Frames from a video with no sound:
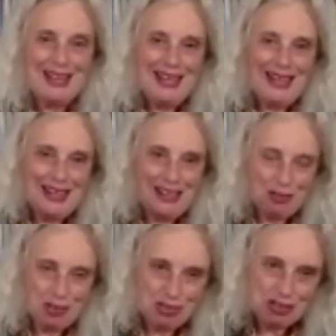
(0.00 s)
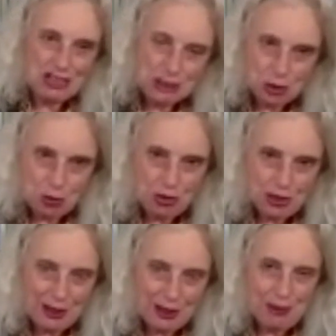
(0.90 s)
and existential
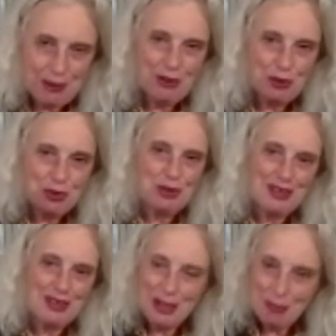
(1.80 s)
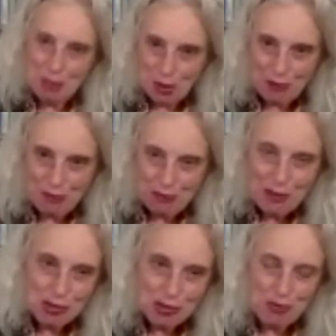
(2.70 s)
therapy will do that in a more
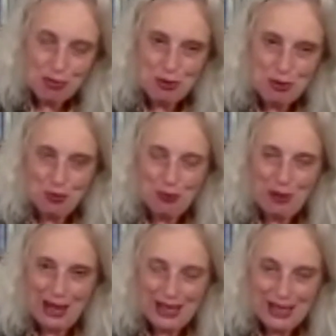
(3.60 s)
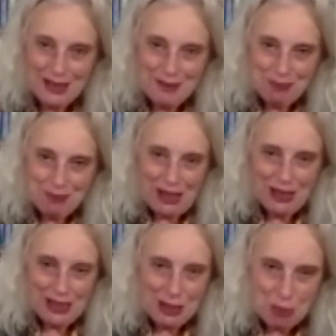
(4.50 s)
philosophical way and in
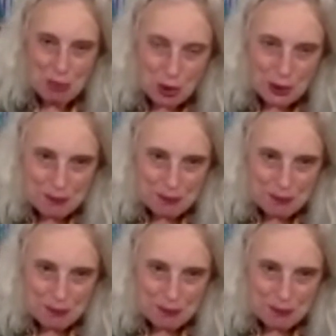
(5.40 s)
a more